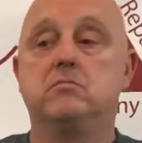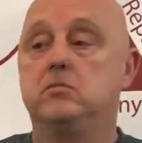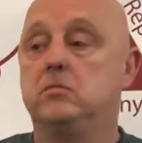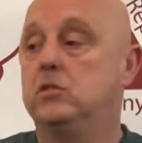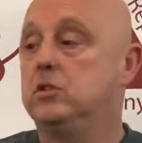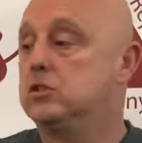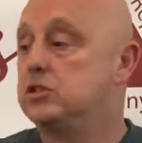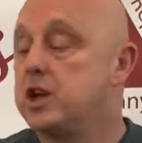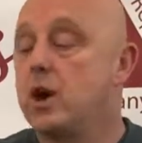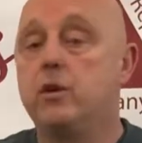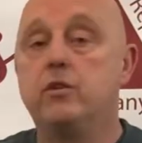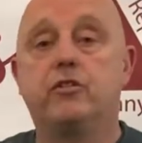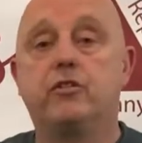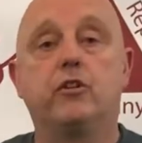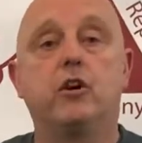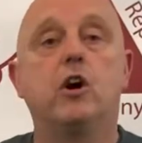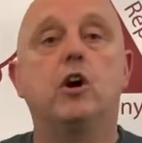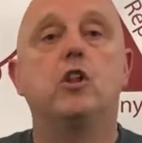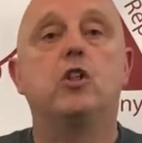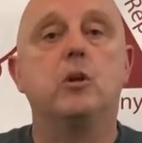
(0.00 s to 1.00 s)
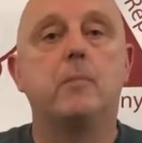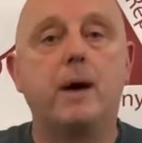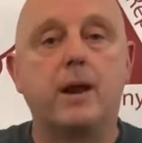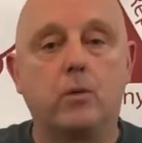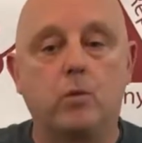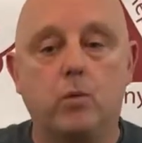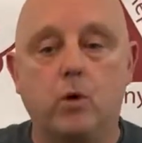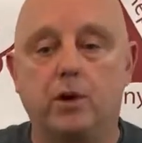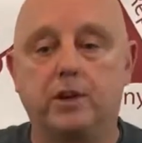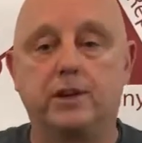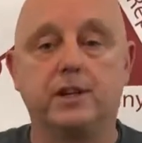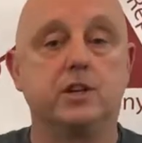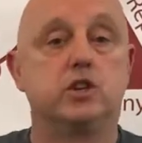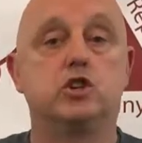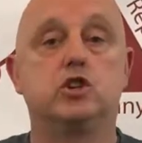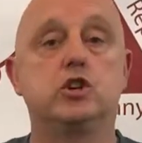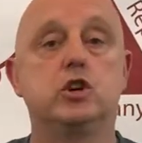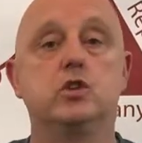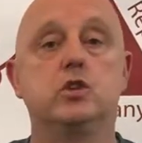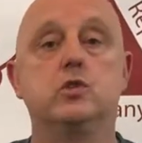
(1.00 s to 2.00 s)
sofa, no matter what it is,
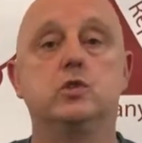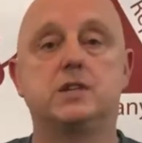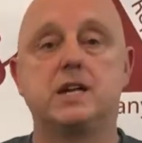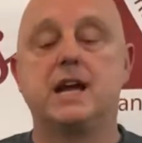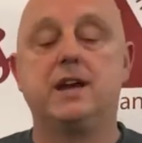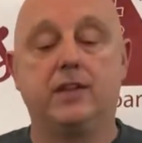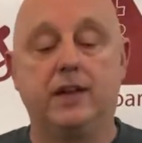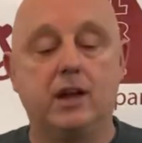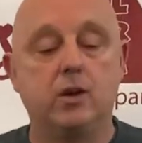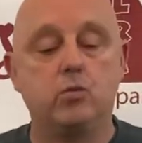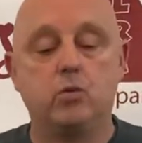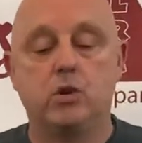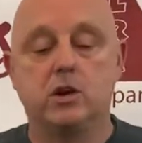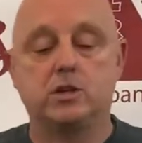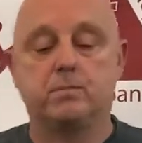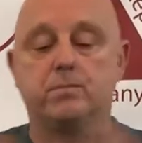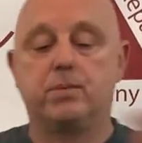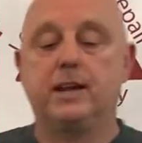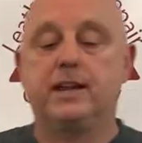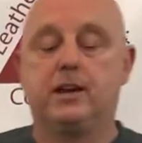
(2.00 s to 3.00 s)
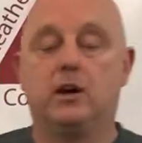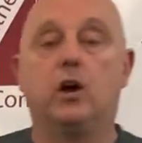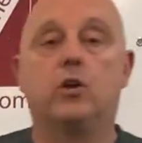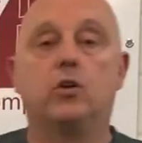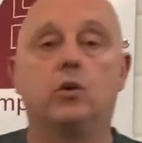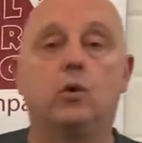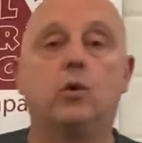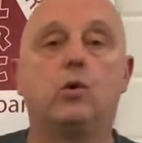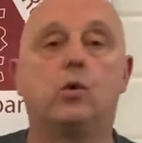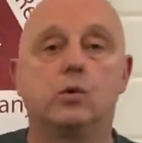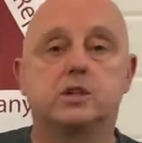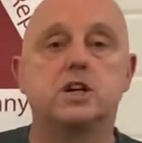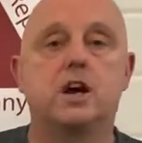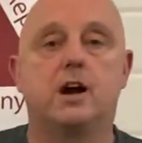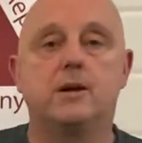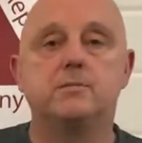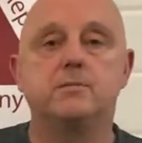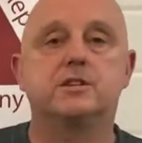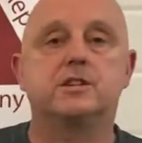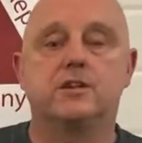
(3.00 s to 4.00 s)
shoes, anything. It works brilliant on all
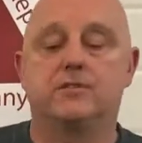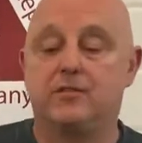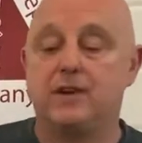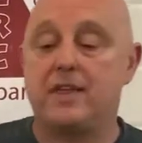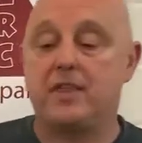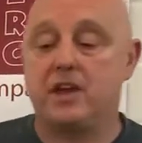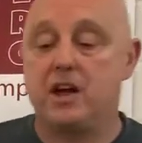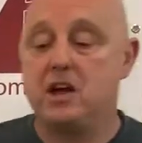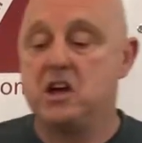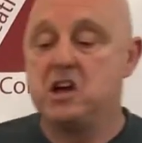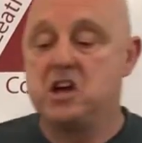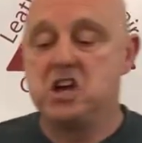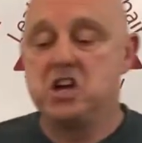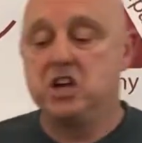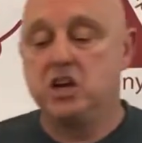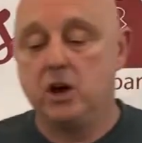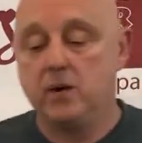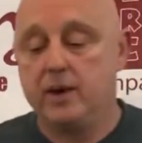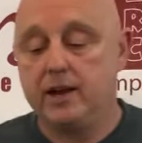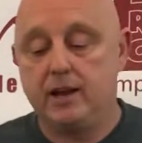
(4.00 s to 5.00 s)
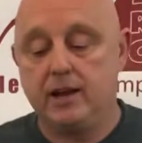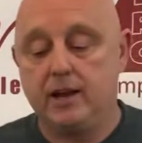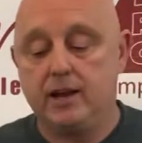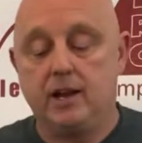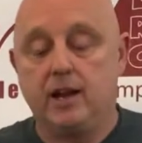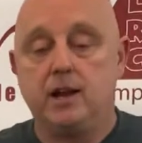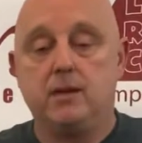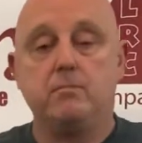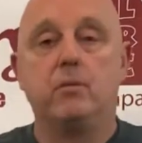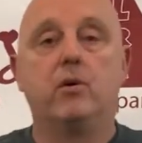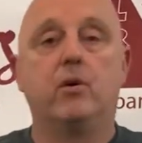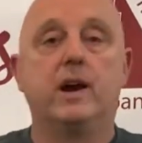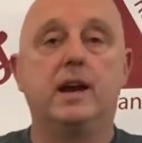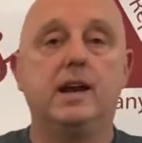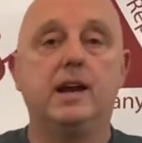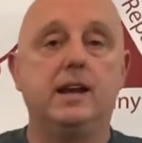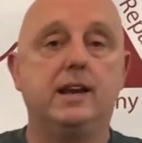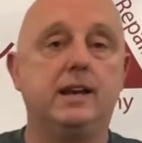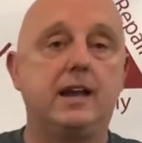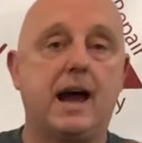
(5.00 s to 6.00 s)
types of leather, you know, in
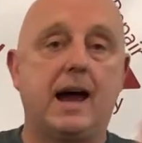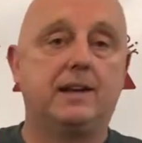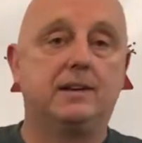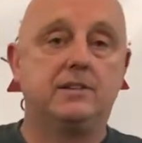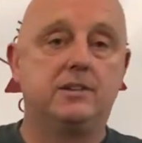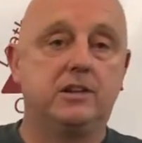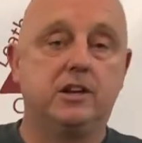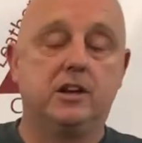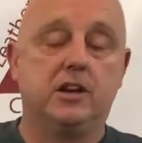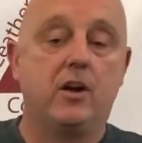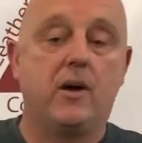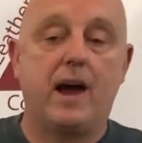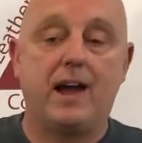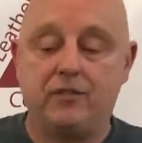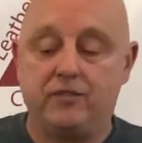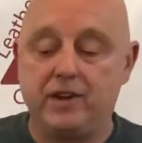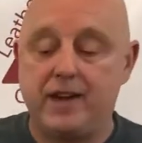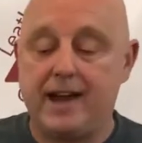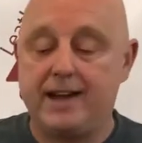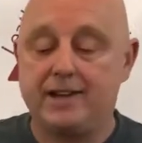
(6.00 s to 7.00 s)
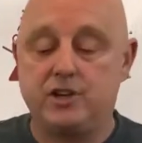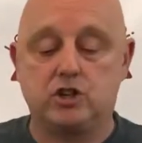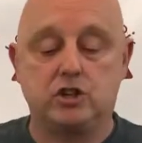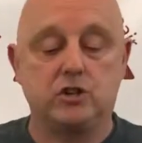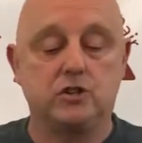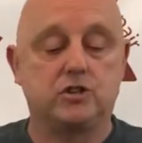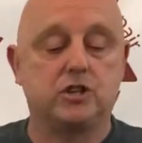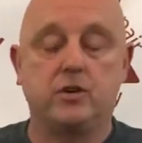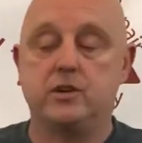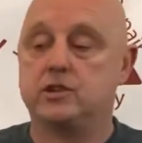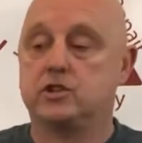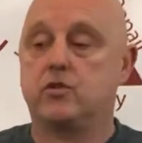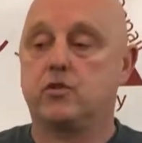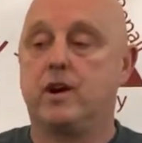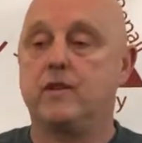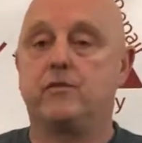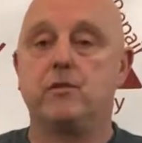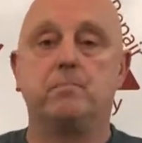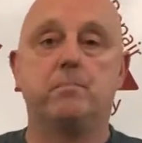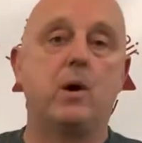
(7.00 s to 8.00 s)
marine and, you know, aviation, so it's great
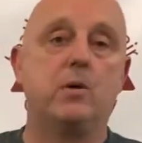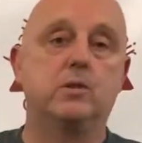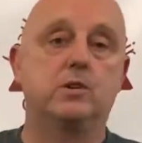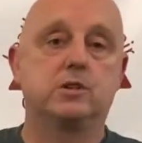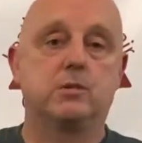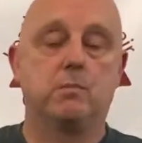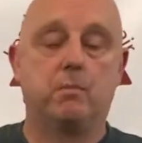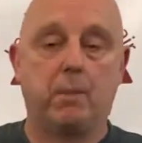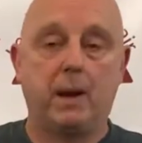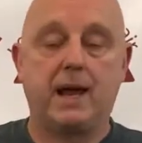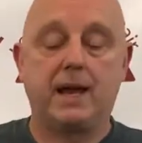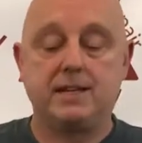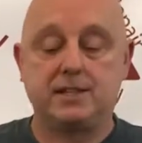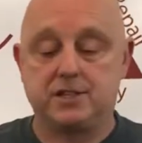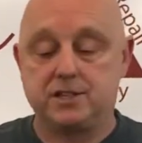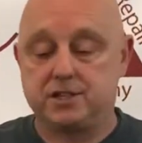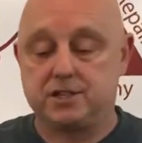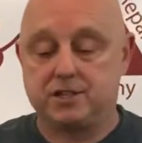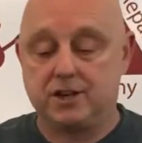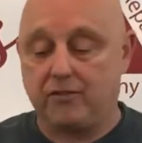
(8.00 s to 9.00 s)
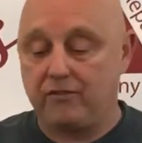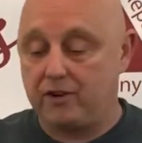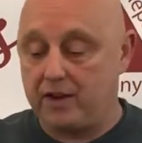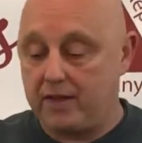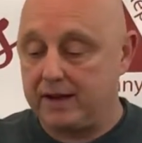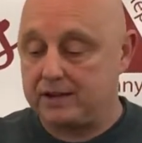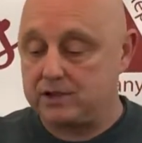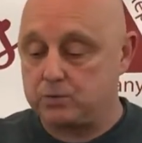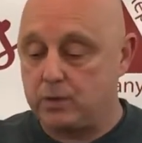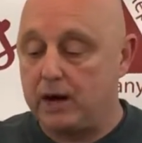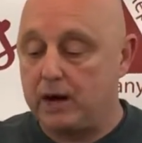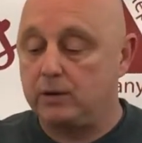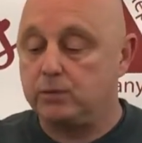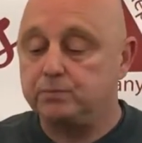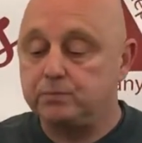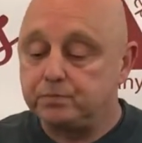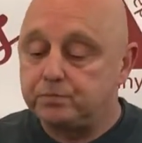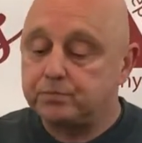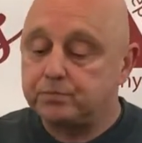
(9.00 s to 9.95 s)
for boats and planes and stuff like that as well.